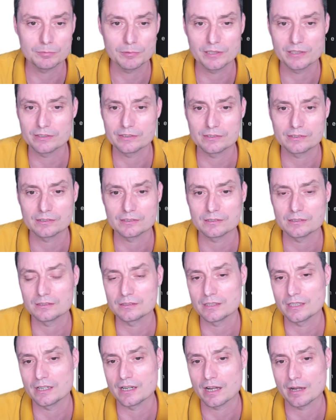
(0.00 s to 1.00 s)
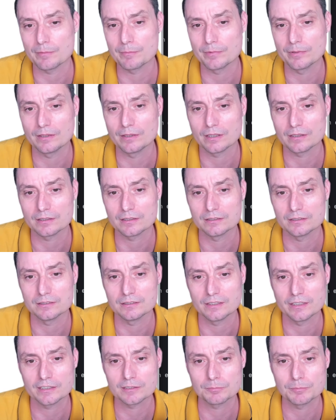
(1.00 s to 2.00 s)
because again, I'm not
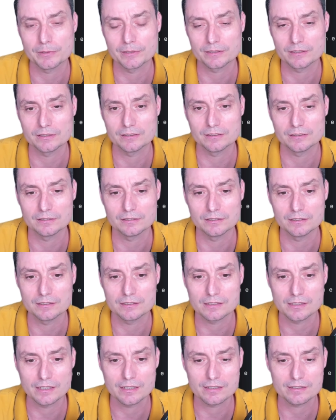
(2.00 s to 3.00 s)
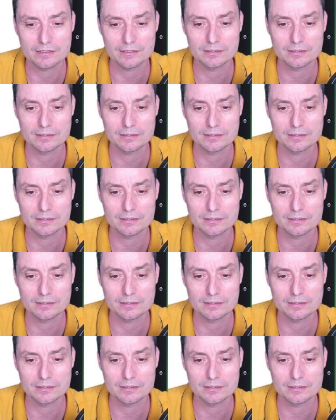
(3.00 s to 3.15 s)
an expert in these things,